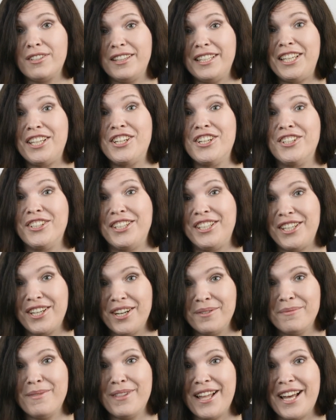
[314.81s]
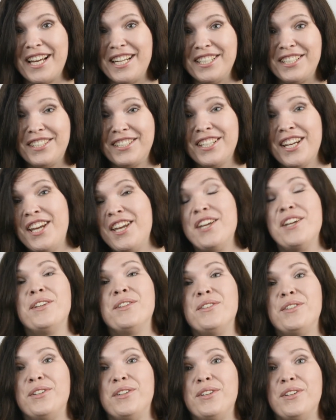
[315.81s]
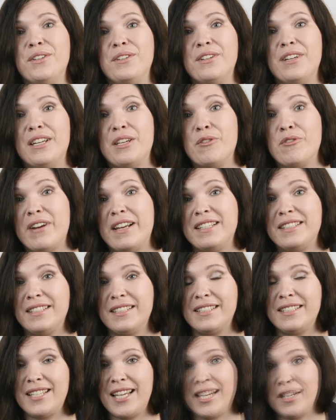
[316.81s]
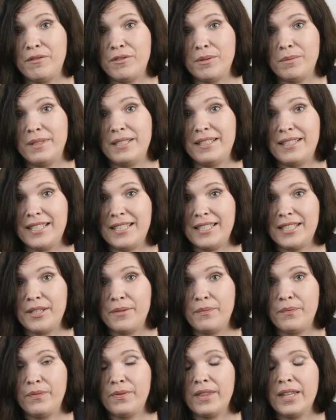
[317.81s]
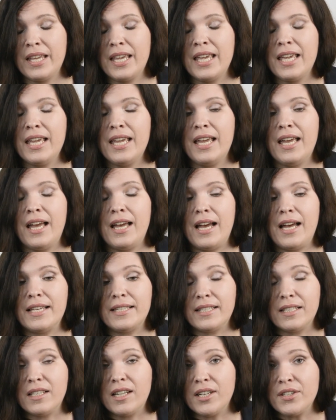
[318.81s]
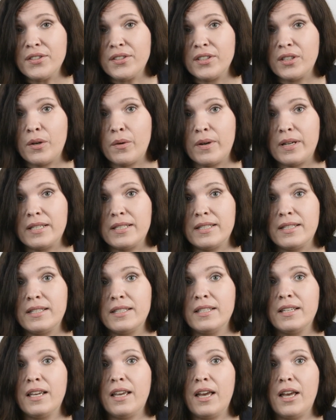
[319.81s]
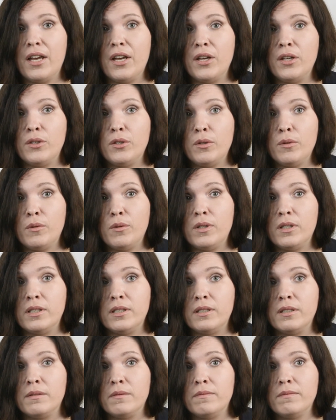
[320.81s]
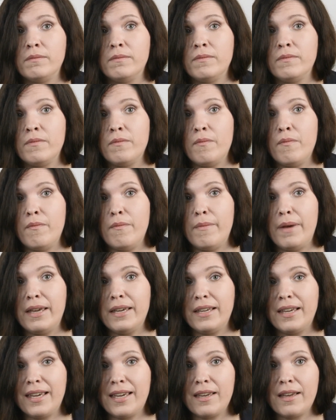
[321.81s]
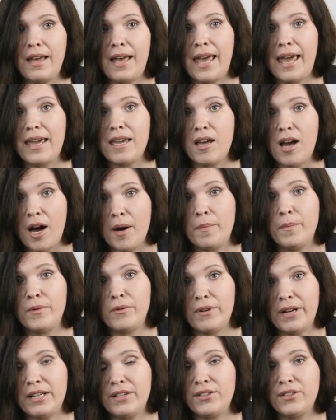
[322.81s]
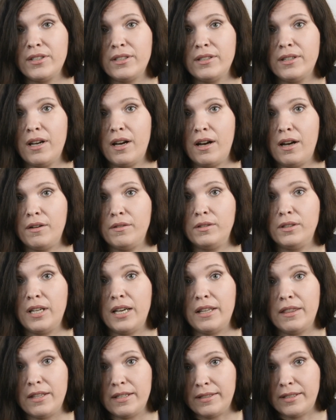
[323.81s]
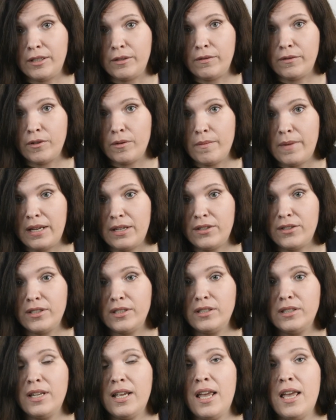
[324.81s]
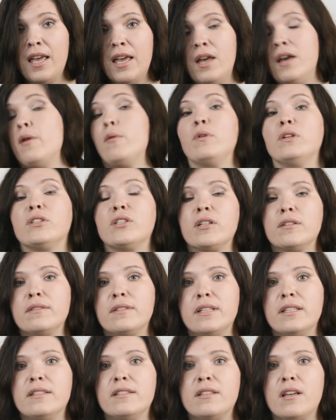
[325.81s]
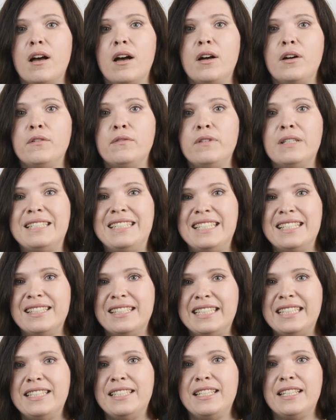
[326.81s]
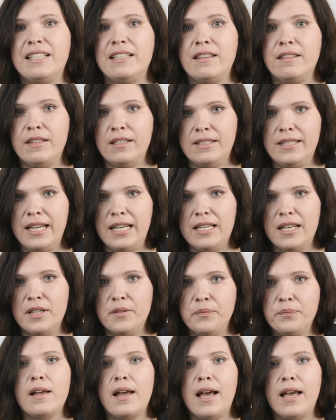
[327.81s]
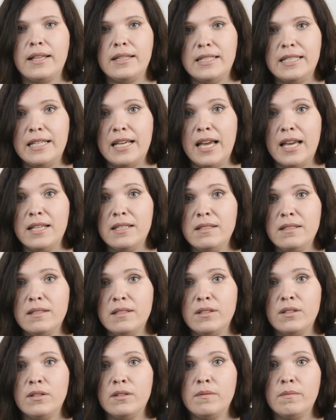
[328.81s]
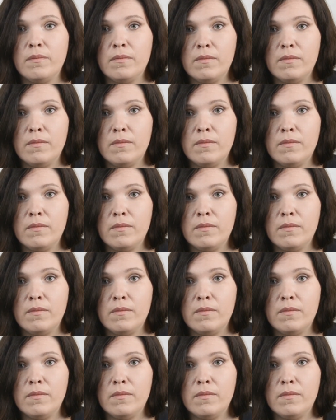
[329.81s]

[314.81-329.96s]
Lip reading: legally obliged to erase this data from the system. As a consequence, you will make an operation on this information, which consists of deleting the data. At the end,